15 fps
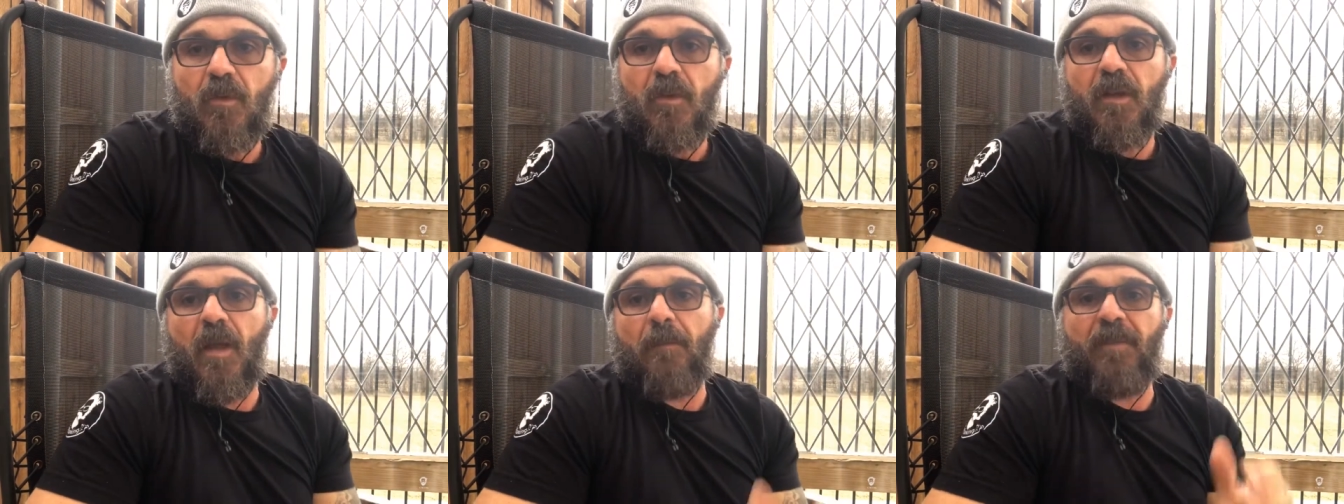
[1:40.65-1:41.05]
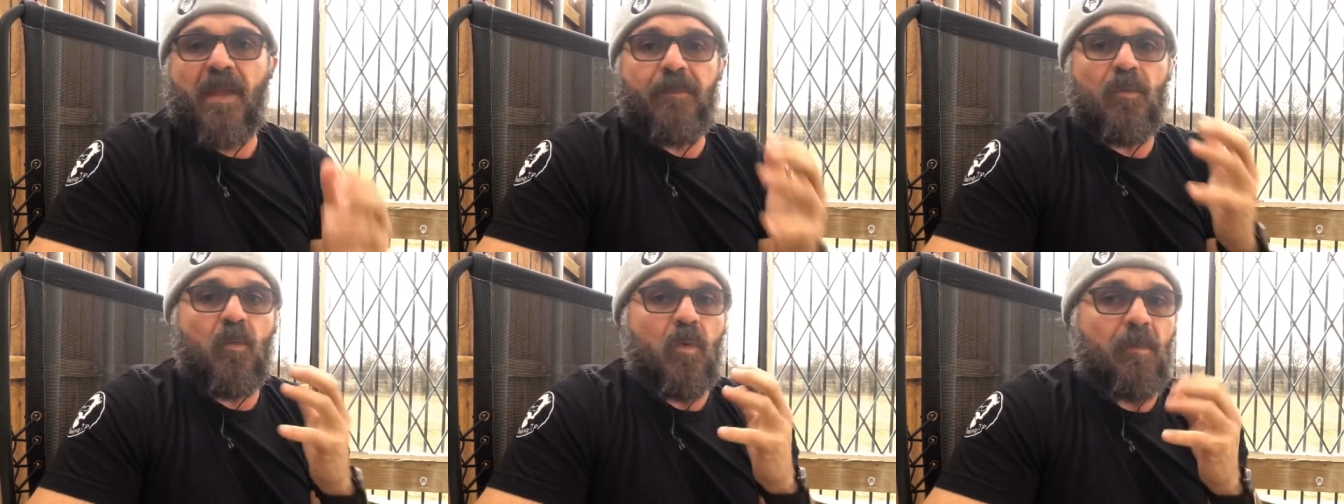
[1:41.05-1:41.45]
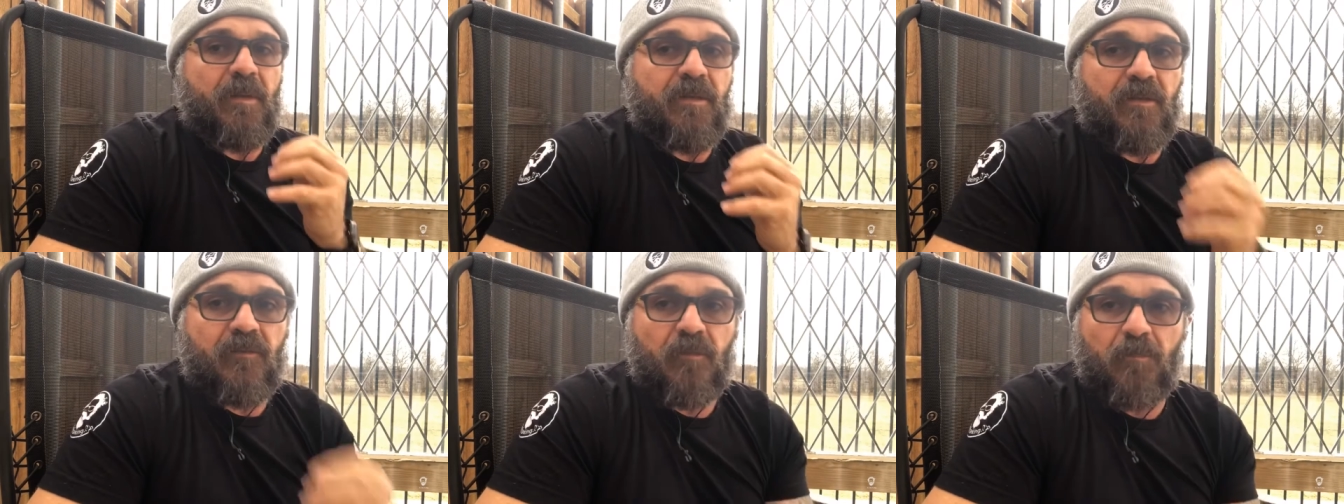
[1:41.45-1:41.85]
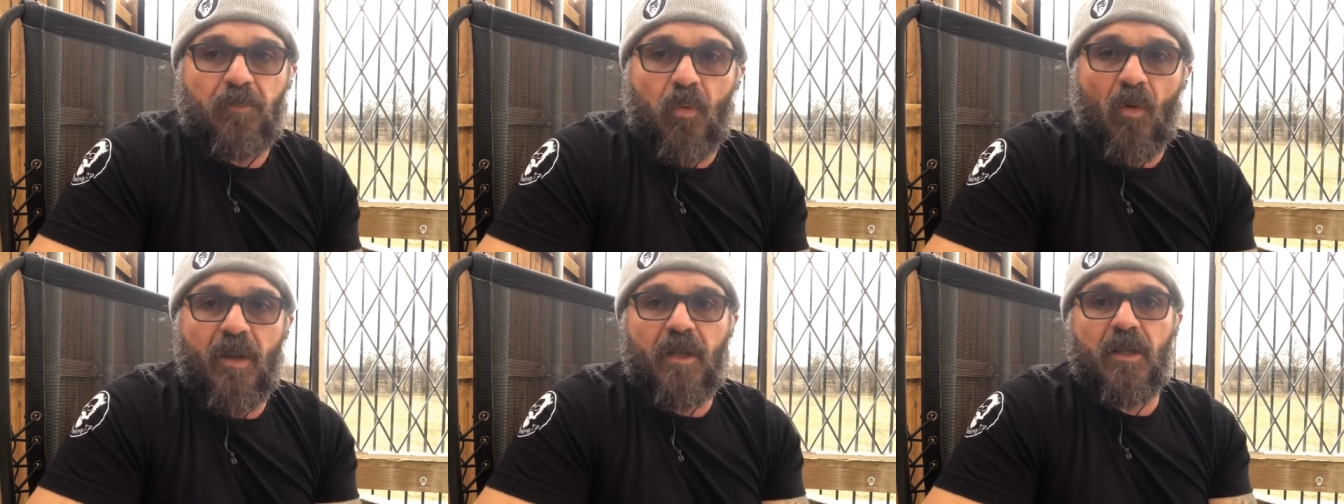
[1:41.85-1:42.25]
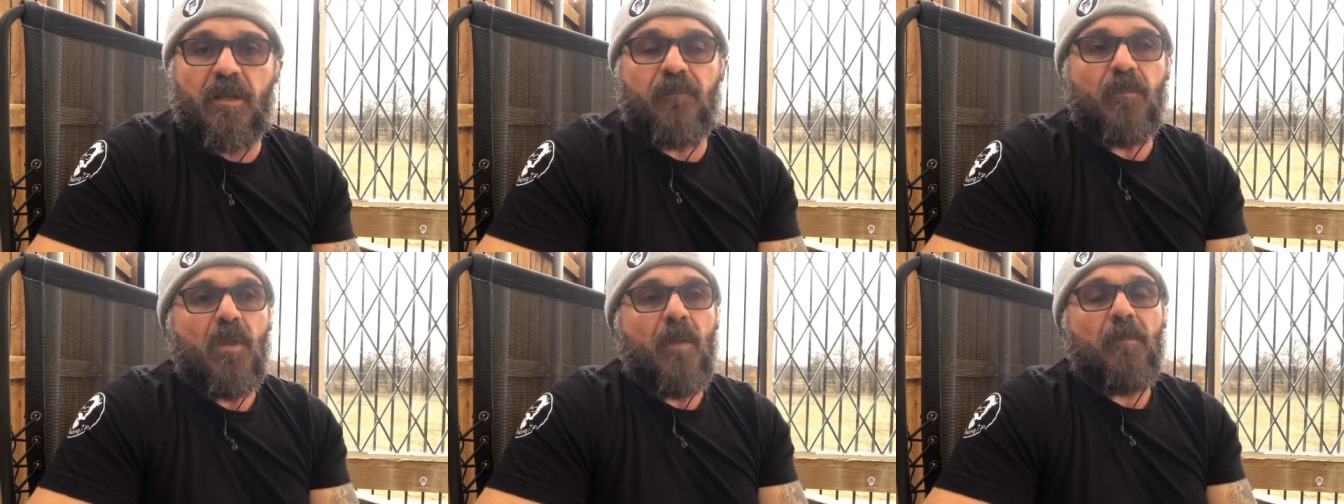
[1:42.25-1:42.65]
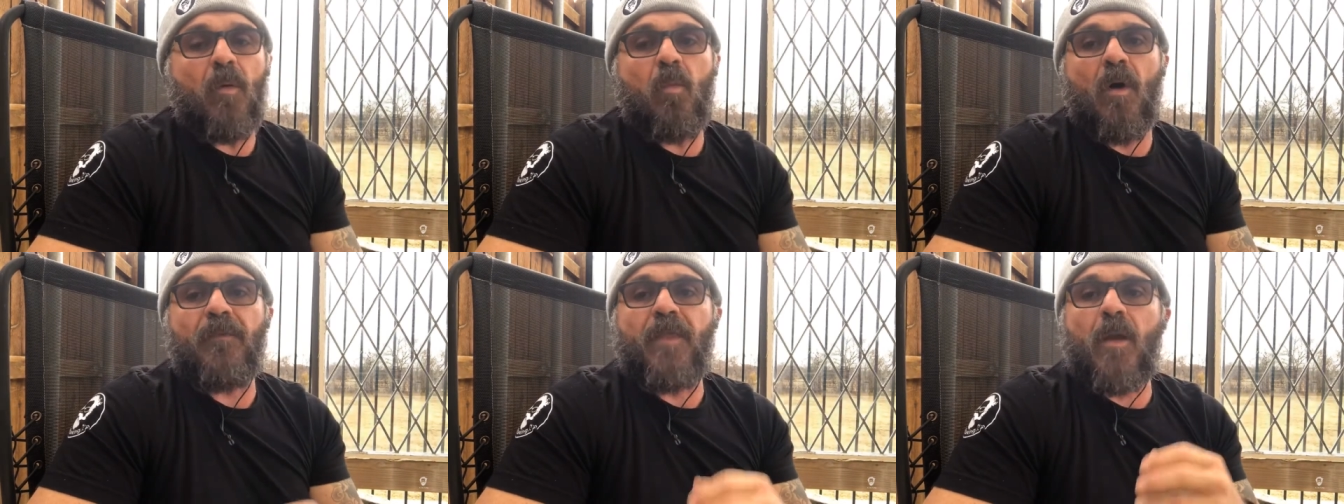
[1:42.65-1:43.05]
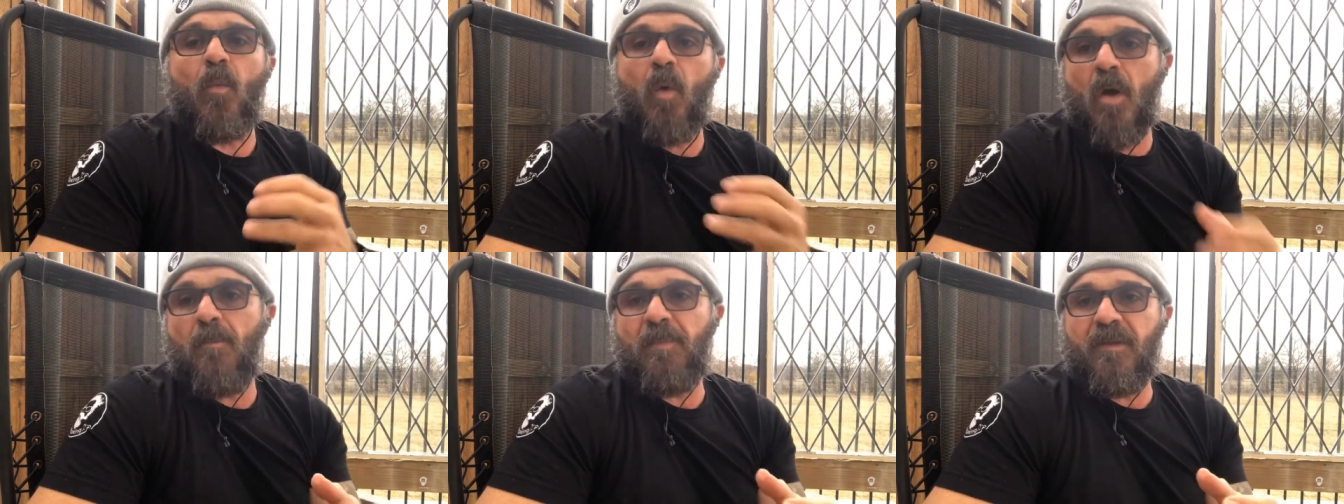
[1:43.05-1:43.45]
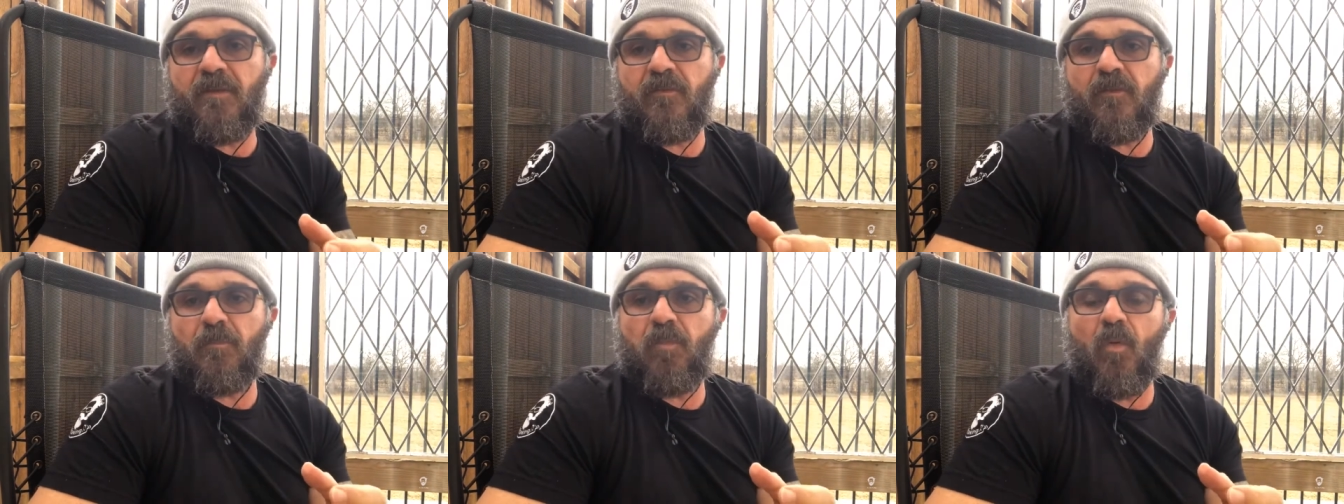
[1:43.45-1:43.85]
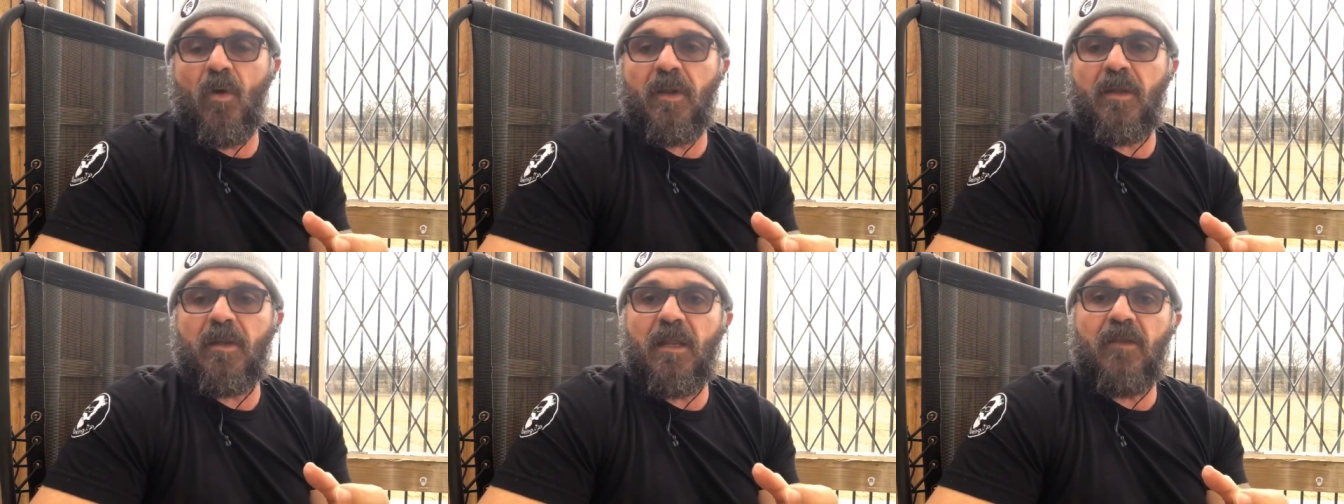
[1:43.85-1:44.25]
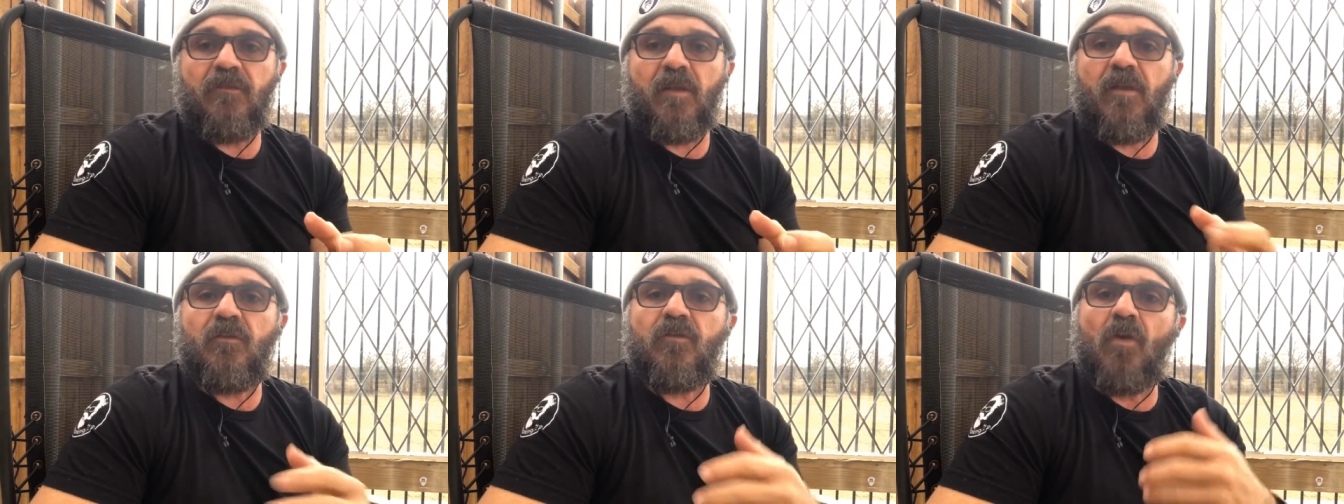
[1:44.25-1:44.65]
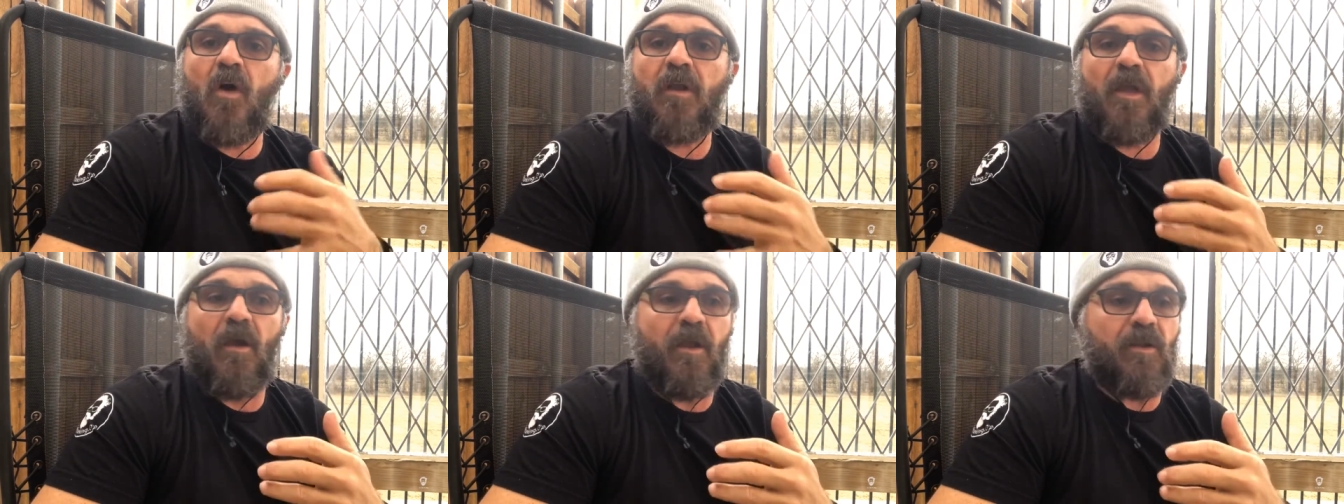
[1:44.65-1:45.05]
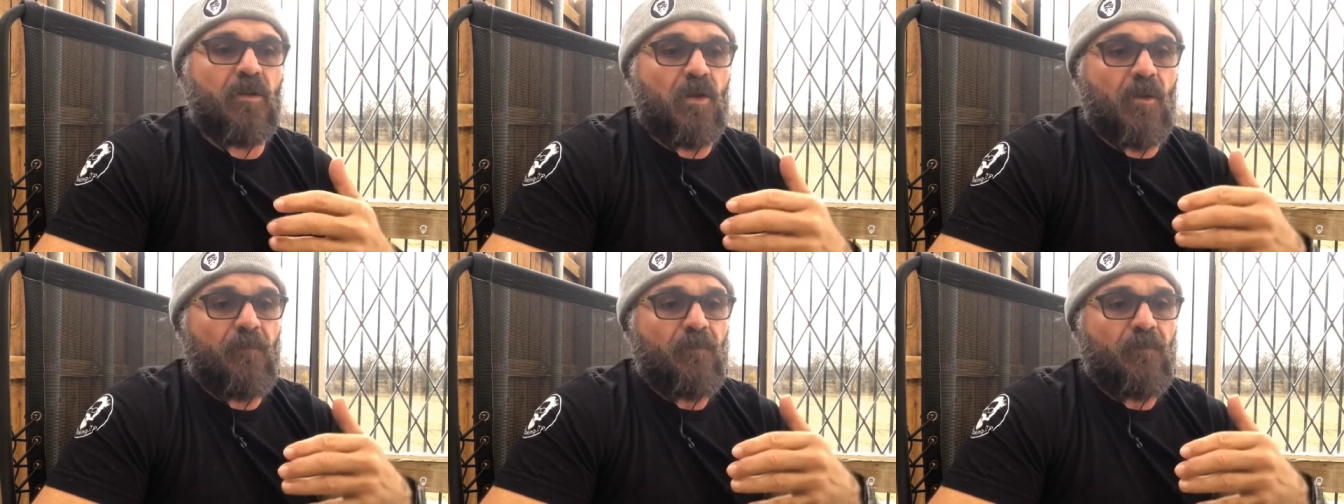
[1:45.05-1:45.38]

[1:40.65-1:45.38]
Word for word: Now, people will be disappointed, but what they won't be disappointed is that it's not going to